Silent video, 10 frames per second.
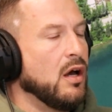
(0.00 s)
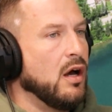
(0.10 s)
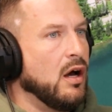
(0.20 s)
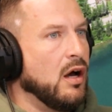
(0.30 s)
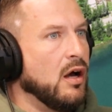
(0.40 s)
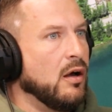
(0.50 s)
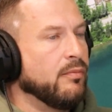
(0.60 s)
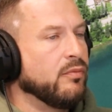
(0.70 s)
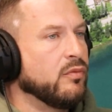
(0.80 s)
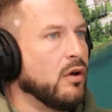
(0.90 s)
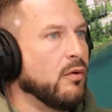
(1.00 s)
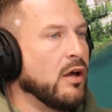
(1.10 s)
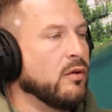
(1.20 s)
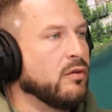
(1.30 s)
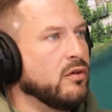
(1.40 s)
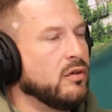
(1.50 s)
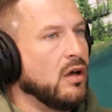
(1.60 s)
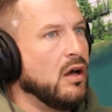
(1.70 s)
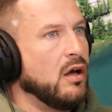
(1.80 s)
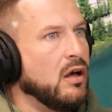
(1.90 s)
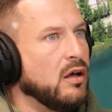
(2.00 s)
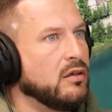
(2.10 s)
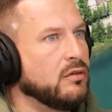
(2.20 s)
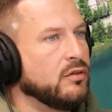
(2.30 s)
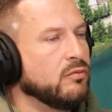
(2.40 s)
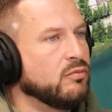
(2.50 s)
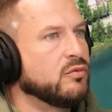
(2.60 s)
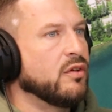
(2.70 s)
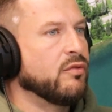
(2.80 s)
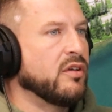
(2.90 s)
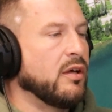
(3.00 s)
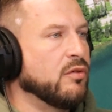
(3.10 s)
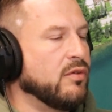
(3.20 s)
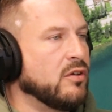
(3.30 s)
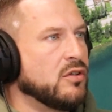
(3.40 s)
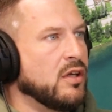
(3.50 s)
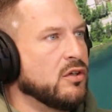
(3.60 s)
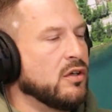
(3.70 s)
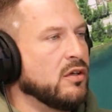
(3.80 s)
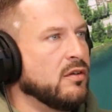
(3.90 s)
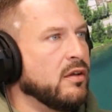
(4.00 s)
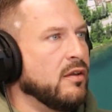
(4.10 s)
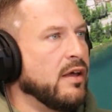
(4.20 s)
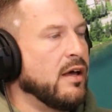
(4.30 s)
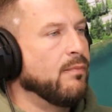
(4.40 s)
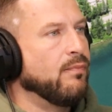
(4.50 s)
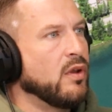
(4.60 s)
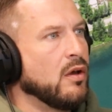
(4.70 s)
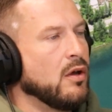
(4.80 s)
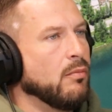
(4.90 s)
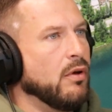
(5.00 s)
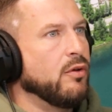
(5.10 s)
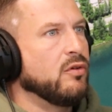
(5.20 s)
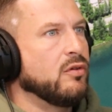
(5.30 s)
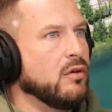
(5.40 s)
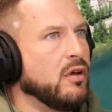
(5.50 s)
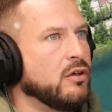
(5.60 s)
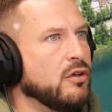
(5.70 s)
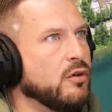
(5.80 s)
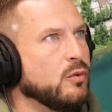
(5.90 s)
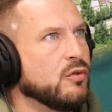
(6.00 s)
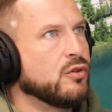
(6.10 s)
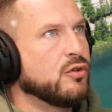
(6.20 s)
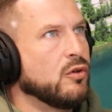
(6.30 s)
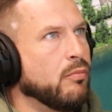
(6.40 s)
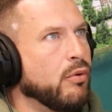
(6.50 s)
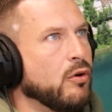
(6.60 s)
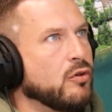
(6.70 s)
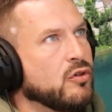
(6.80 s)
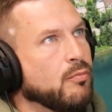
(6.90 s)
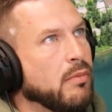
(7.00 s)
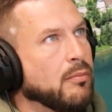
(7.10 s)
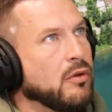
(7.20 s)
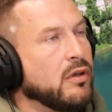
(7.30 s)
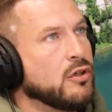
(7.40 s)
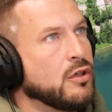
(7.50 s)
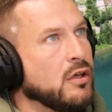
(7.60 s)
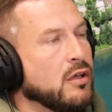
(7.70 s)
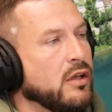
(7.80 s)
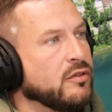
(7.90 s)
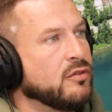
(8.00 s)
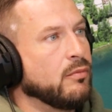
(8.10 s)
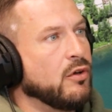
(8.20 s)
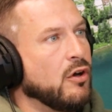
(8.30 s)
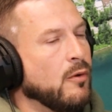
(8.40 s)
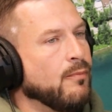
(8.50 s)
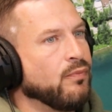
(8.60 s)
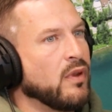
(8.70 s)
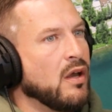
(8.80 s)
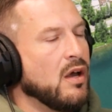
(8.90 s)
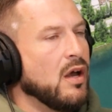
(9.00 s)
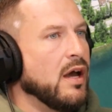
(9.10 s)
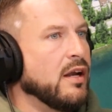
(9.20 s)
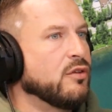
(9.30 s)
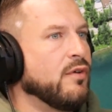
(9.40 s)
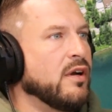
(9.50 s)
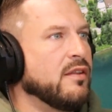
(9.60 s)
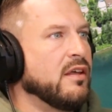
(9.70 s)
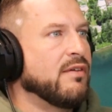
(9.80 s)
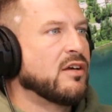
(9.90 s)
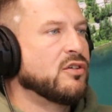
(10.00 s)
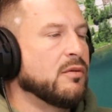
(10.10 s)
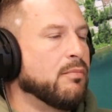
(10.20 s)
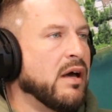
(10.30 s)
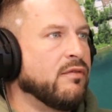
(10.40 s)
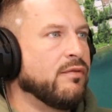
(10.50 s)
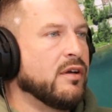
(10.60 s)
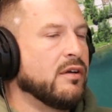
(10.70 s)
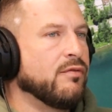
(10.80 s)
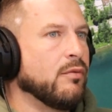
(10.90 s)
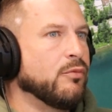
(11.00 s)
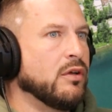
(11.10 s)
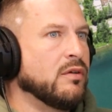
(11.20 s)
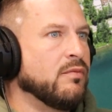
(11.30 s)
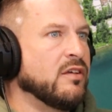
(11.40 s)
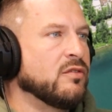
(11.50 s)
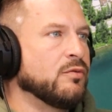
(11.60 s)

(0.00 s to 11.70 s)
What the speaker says: around different types of vegetation and that. But there's a huge perch population in Lake Simcoe. And it's funny, they've actually benefited from the invasive